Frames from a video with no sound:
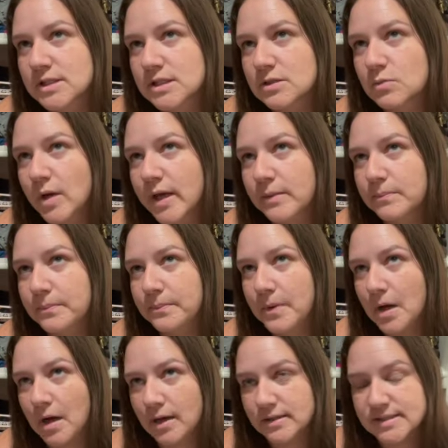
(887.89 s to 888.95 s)
weight
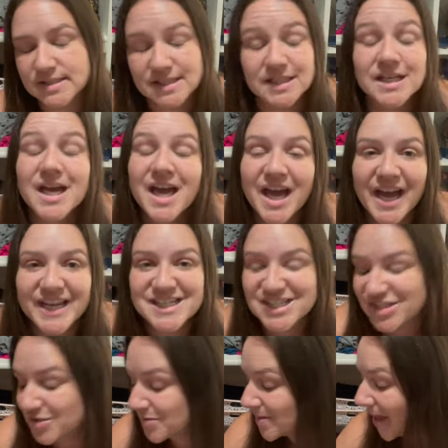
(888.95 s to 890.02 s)
boxy, I
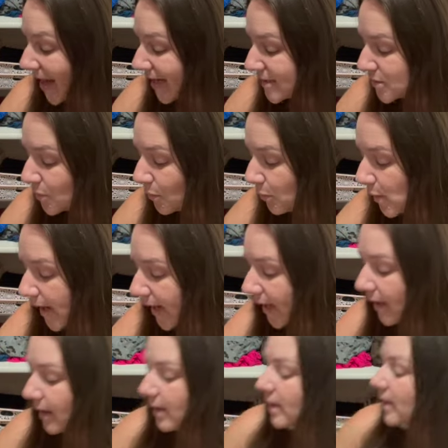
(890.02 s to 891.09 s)
do like to wear